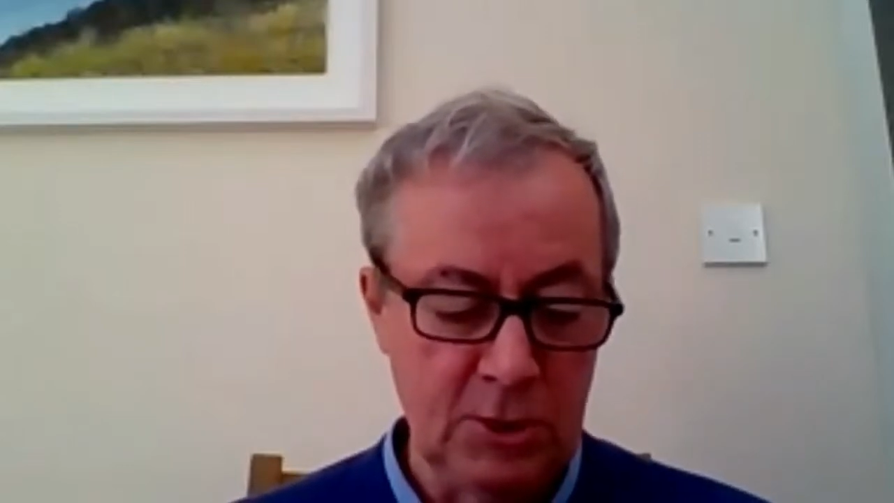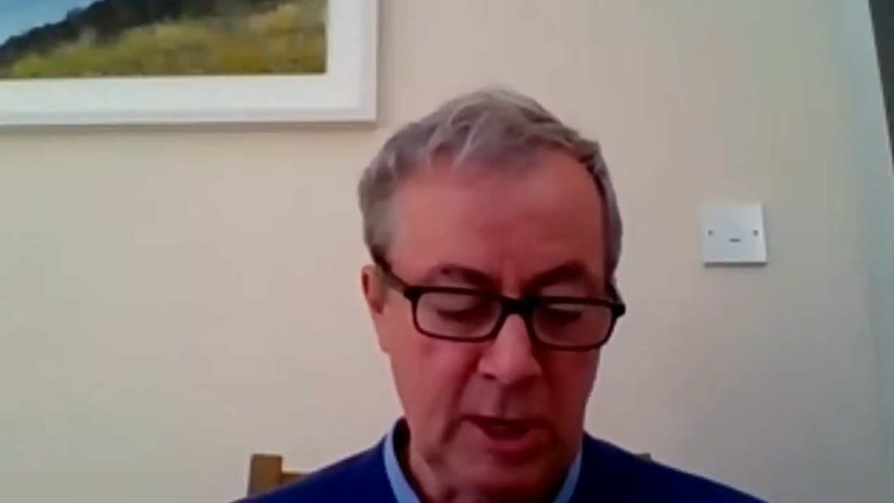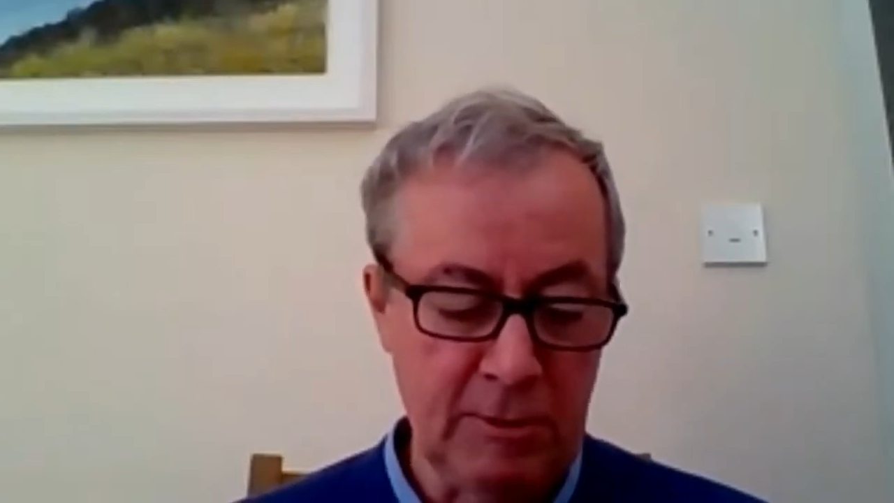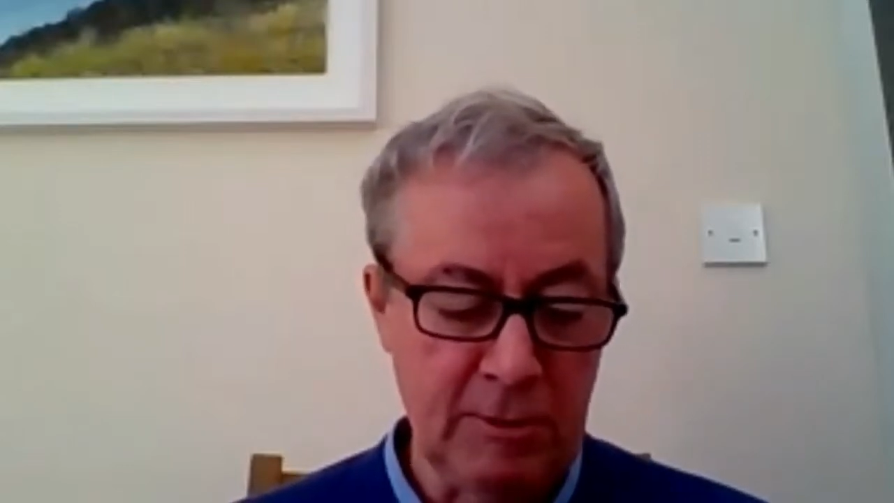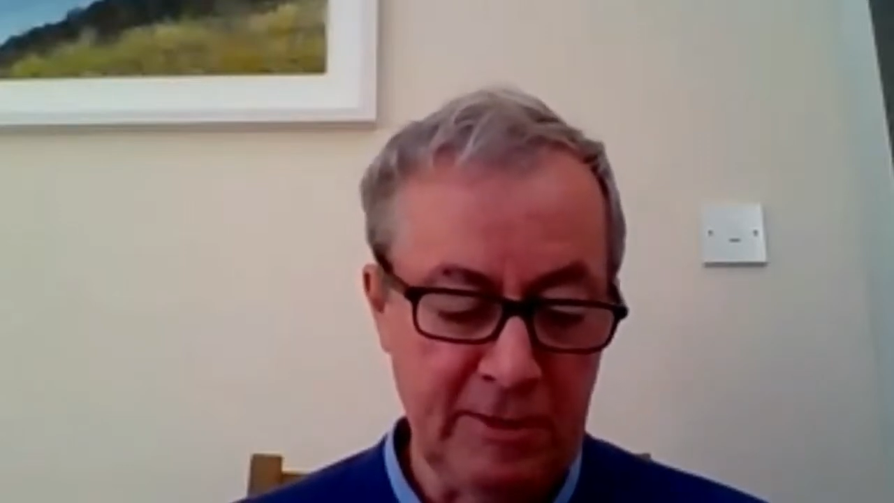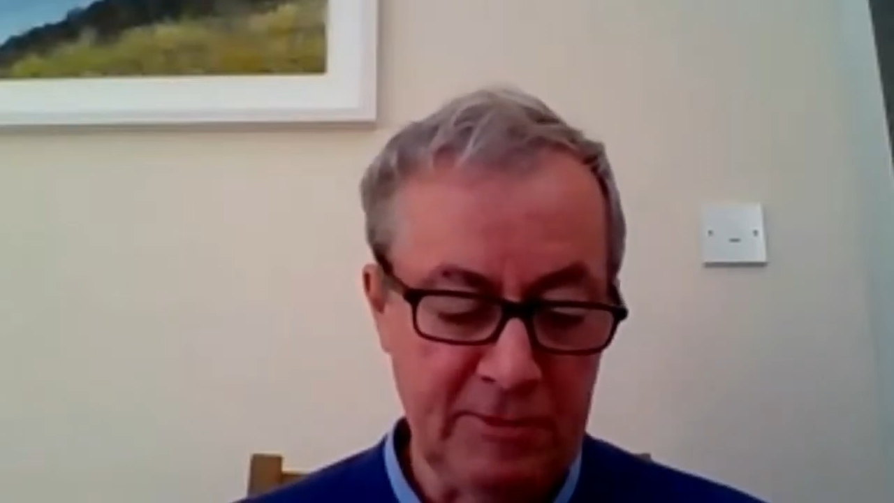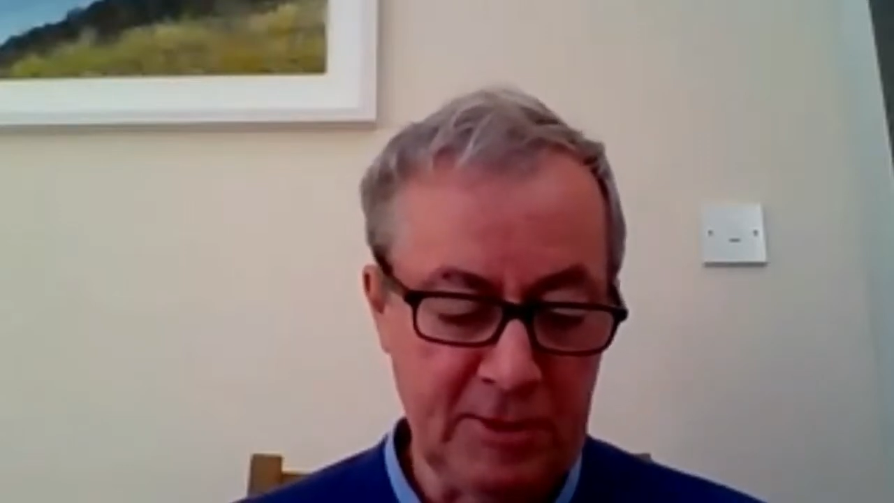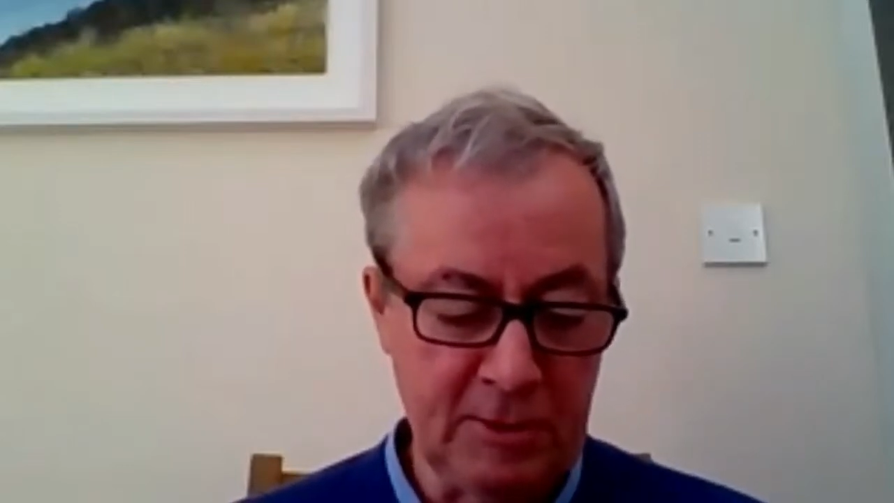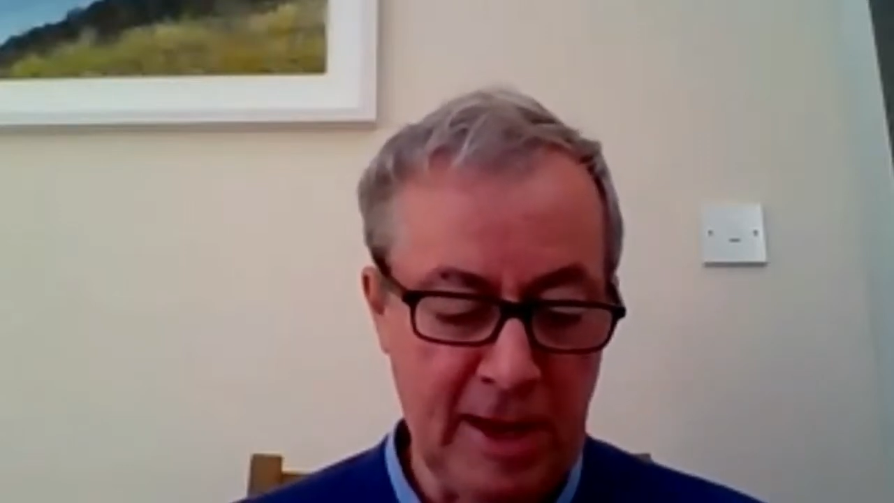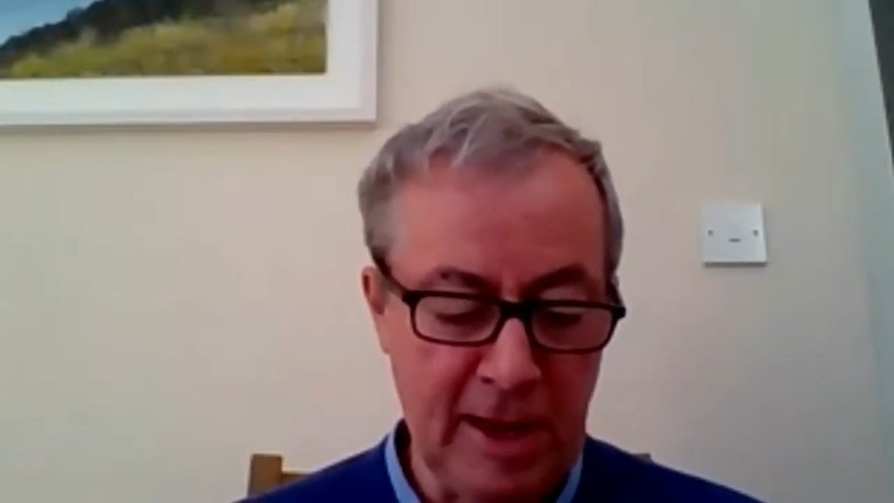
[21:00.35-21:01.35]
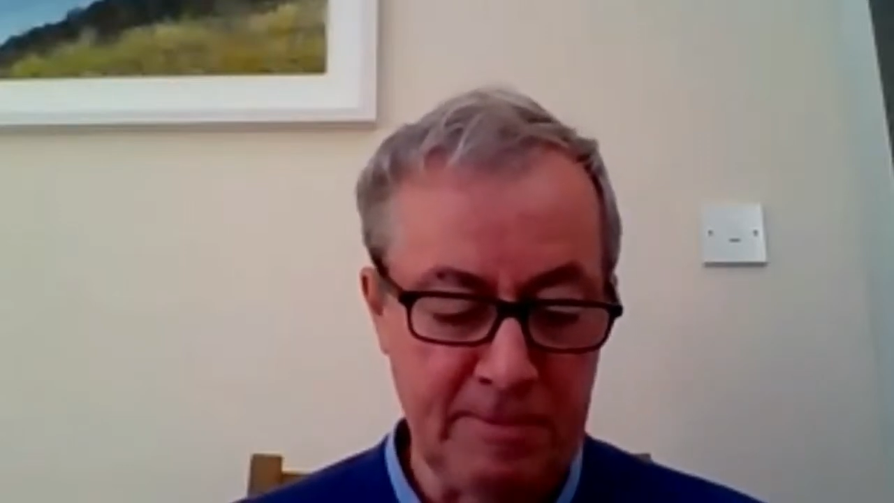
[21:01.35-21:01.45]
Sharon lifted her